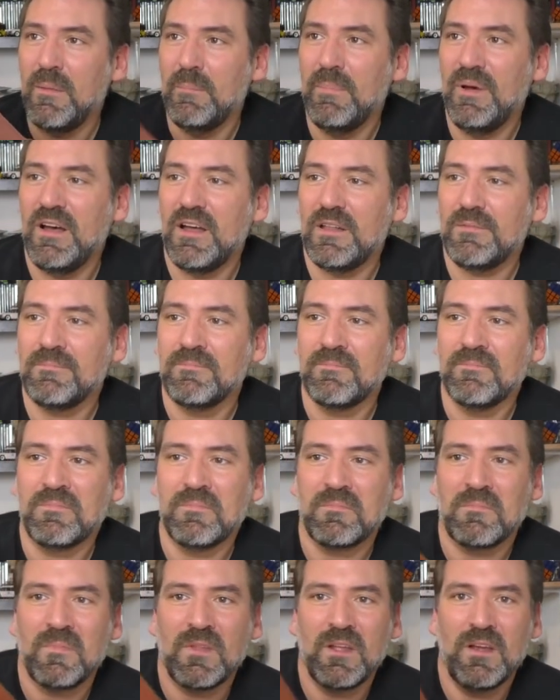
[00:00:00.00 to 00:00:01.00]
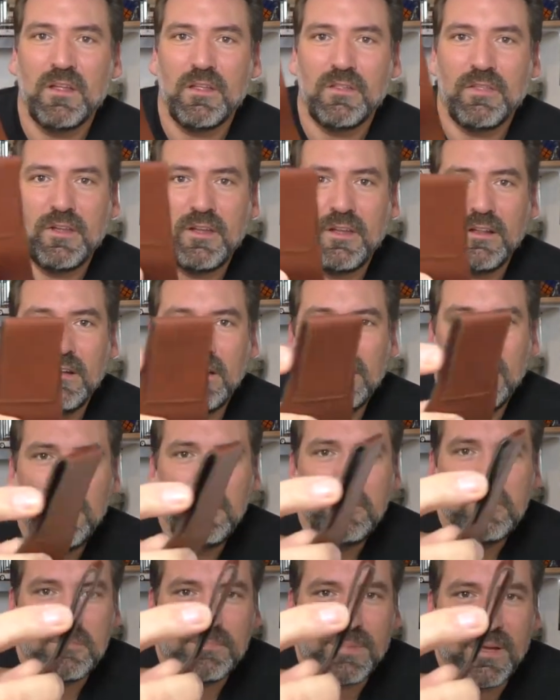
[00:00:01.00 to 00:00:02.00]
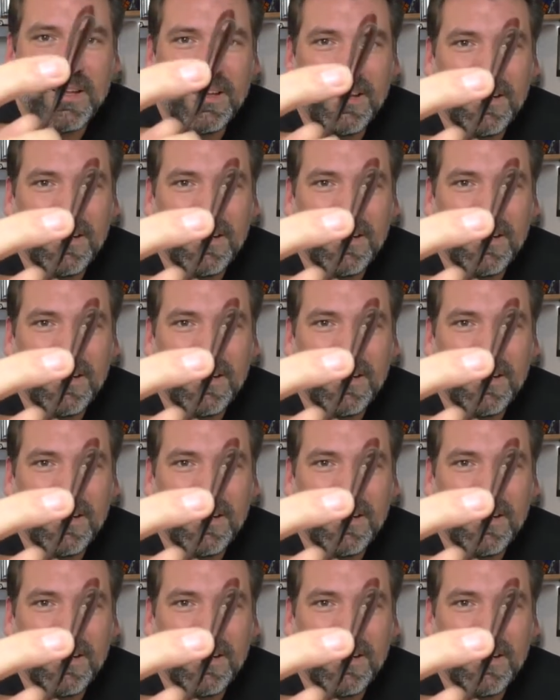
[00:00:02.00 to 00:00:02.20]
But the loop,